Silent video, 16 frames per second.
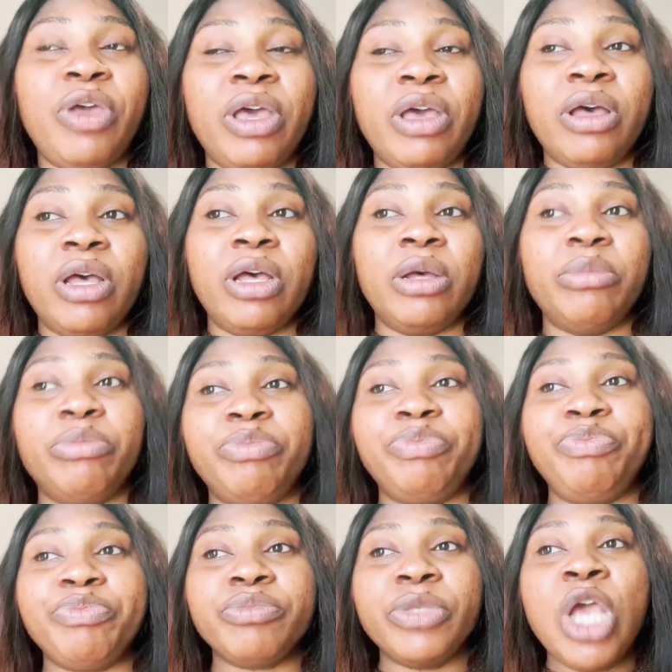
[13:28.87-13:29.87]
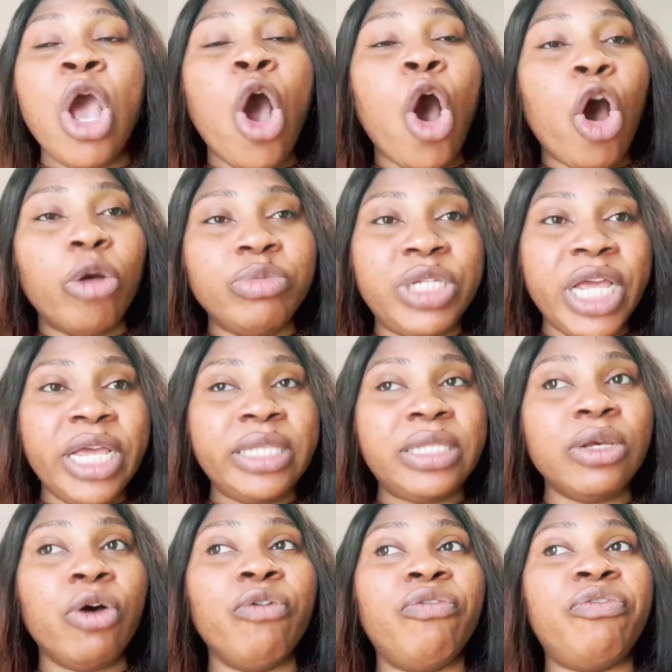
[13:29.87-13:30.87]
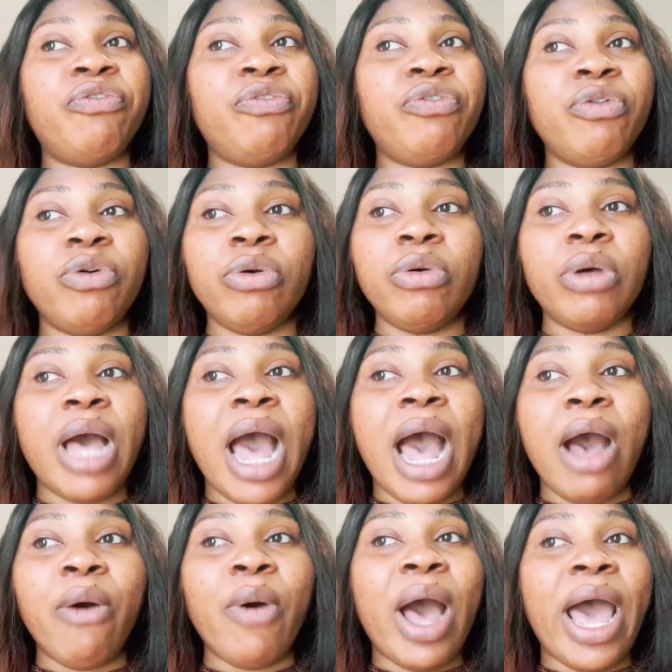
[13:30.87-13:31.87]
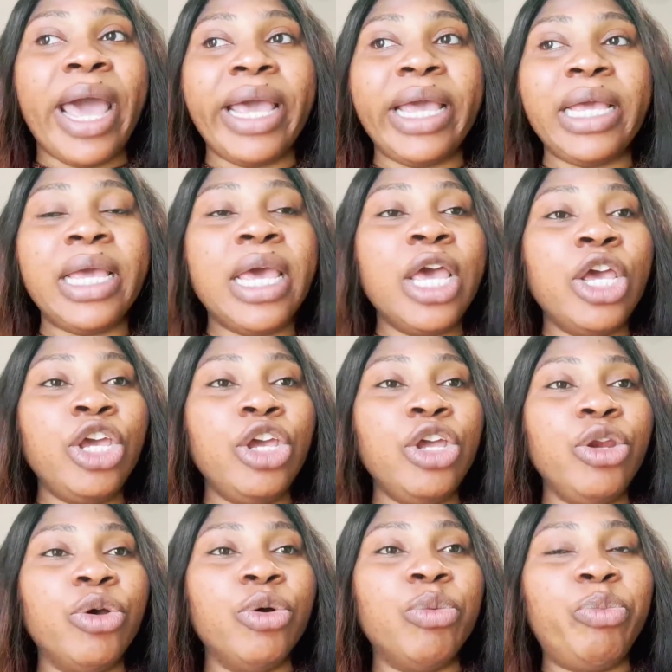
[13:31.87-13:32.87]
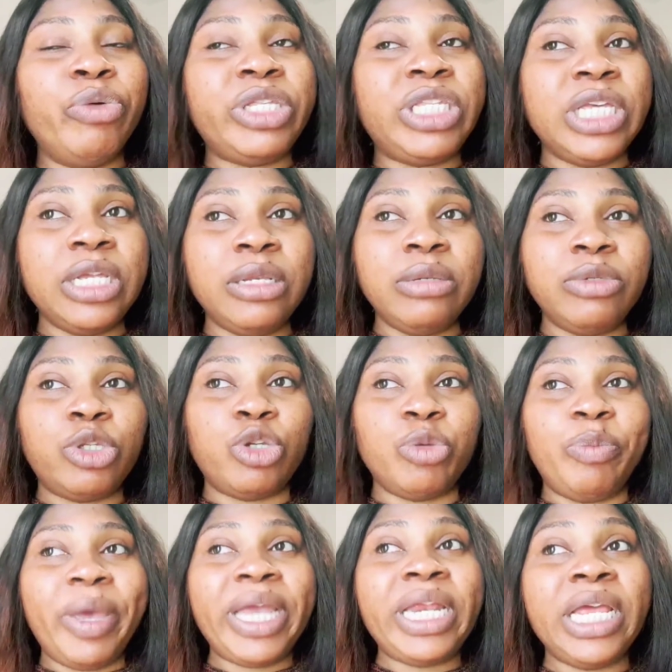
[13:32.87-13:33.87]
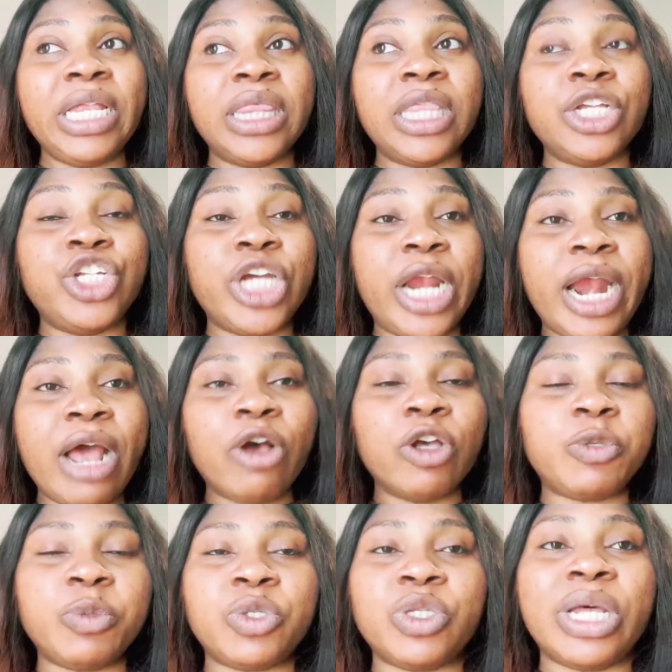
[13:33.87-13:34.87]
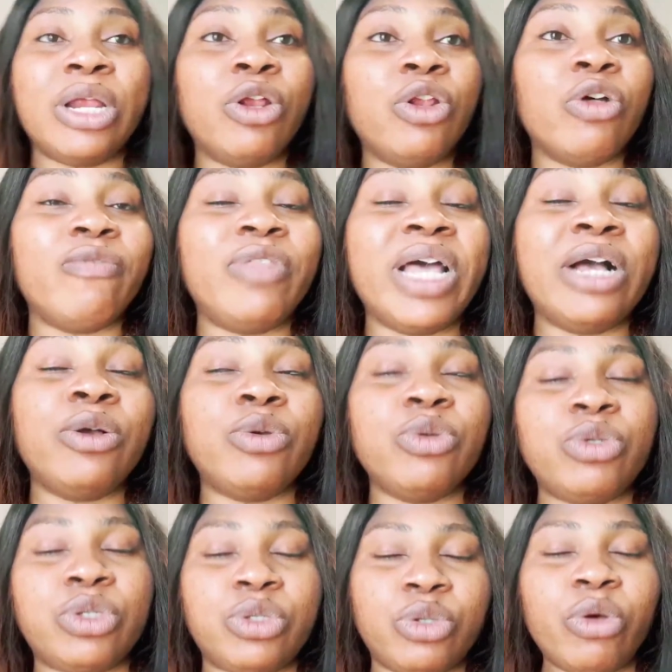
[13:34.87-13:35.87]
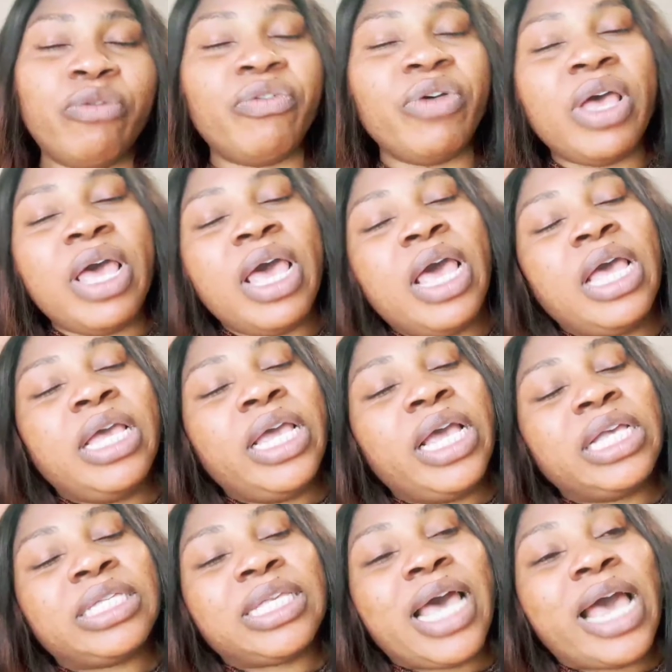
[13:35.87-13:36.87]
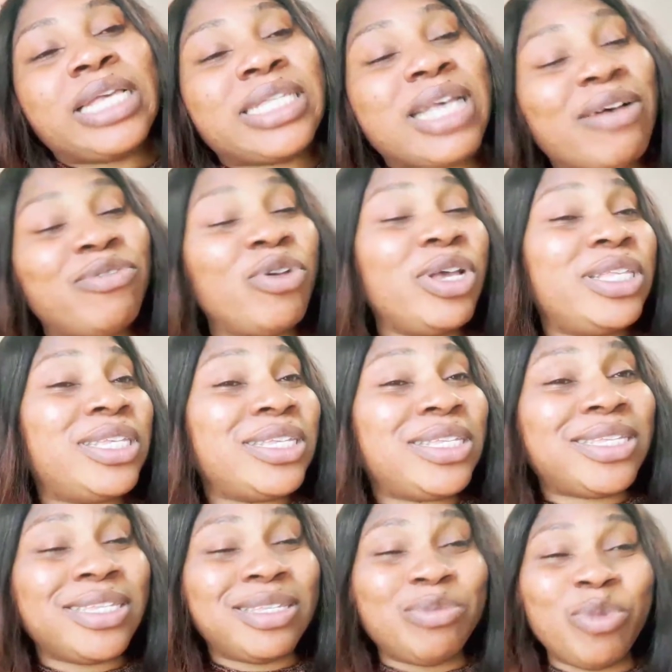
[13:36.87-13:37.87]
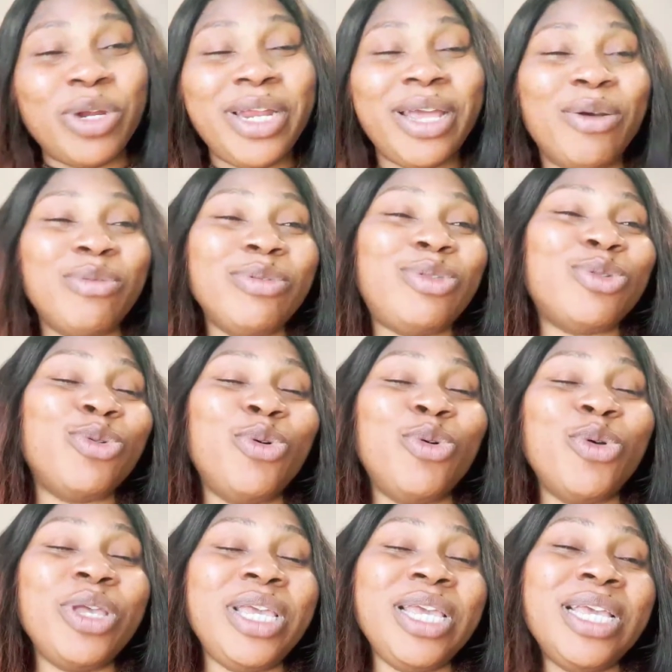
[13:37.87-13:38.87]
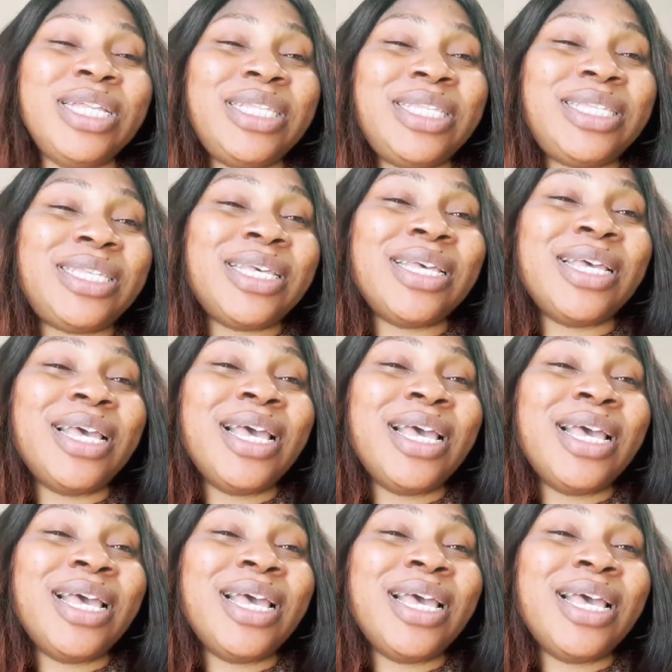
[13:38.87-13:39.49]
updates of how I, you know, putting to bed in the general hospital and all of that good stuff. Yes, guys, I've not eaten since morning. I want to go eat.